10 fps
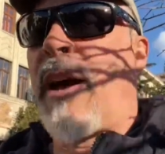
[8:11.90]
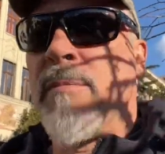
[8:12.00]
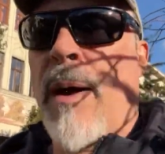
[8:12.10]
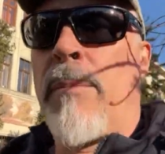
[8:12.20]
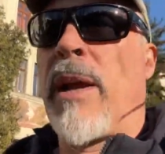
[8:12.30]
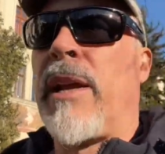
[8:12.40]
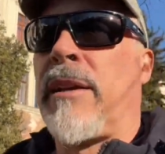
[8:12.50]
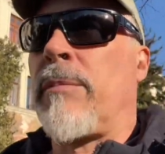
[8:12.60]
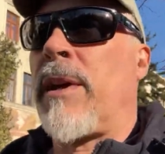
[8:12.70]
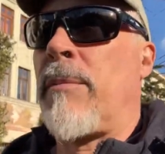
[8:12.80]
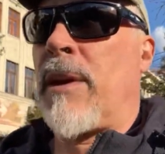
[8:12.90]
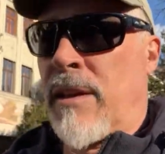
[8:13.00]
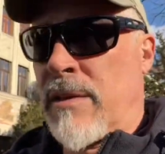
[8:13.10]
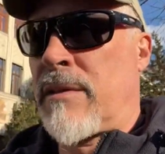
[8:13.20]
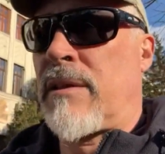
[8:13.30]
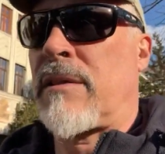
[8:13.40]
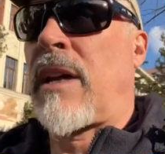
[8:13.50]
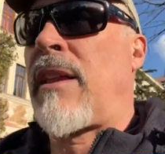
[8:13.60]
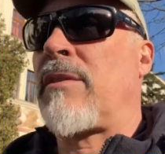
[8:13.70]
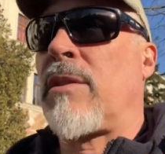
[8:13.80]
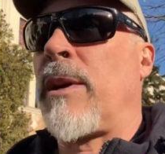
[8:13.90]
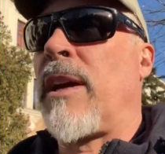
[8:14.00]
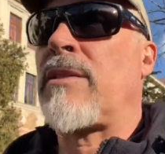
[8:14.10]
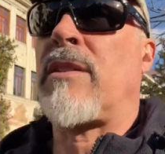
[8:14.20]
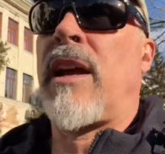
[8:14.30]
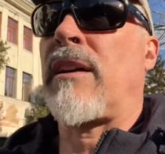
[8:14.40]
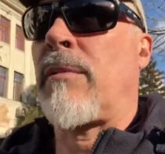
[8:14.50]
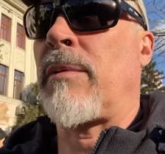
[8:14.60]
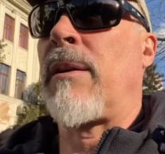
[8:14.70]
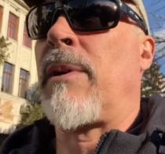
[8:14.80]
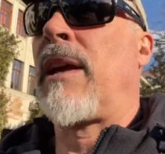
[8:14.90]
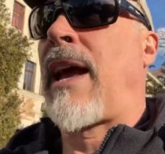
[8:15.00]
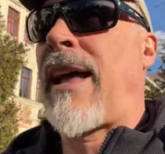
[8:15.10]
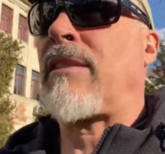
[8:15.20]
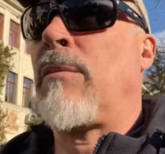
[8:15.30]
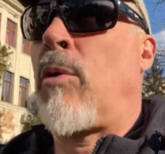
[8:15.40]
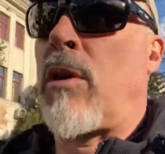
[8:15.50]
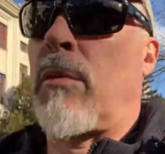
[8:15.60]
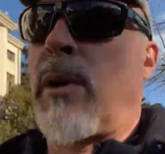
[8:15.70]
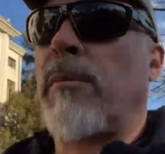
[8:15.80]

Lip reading: come get me, this guy that took me yesterday, come get me at the border and bring me here.